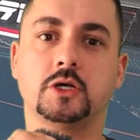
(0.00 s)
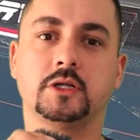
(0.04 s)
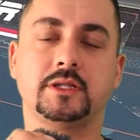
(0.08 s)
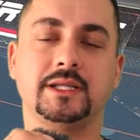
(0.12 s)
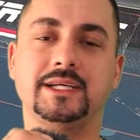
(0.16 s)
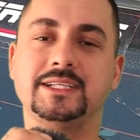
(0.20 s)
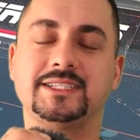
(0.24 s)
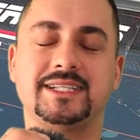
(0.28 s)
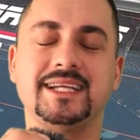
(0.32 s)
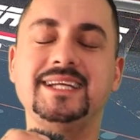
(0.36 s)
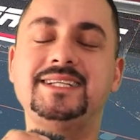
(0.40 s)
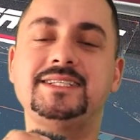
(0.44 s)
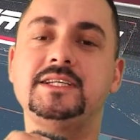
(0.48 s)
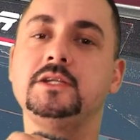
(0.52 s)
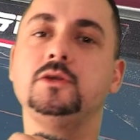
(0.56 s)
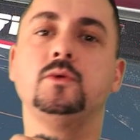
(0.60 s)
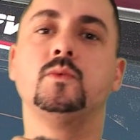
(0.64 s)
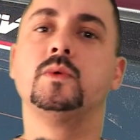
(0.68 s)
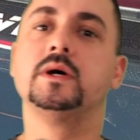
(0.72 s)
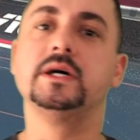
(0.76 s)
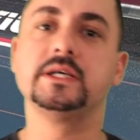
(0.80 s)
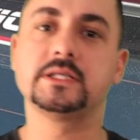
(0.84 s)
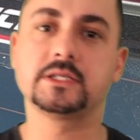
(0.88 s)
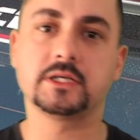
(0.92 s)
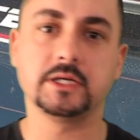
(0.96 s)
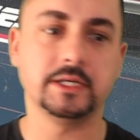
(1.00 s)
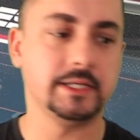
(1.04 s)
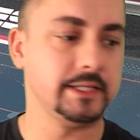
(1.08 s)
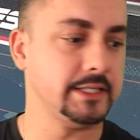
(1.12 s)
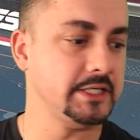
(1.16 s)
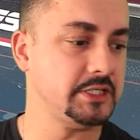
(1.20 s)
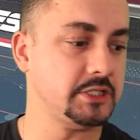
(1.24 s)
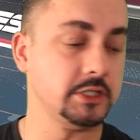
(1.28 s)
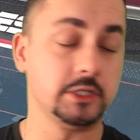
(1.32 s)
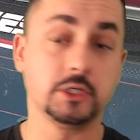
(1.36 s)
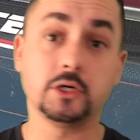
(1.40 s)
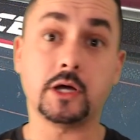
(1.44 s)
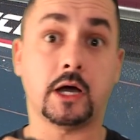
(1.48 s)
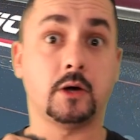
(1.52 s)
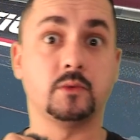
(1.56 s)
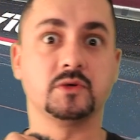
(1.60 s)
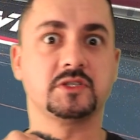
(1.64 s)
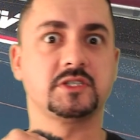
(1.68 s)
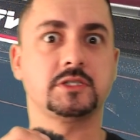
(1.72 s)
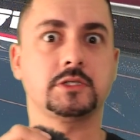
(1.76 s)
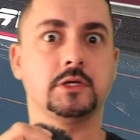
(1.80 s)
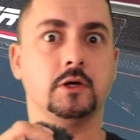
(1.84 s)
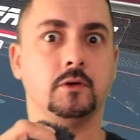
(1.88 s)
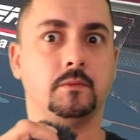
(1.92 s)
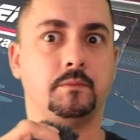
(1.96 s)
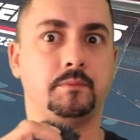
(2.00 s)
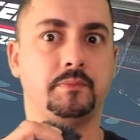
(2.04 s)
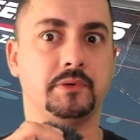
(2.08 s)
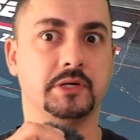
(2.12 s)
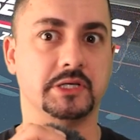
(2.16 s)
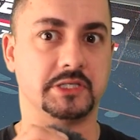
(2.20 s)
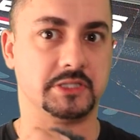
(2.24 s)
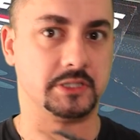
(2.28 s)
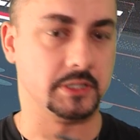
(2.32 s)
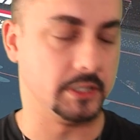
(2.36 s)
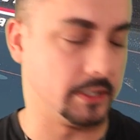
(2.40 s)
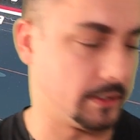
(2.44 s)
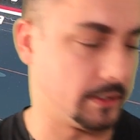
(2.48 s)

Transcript: not it, it's in worse condition Yo, I was so pissed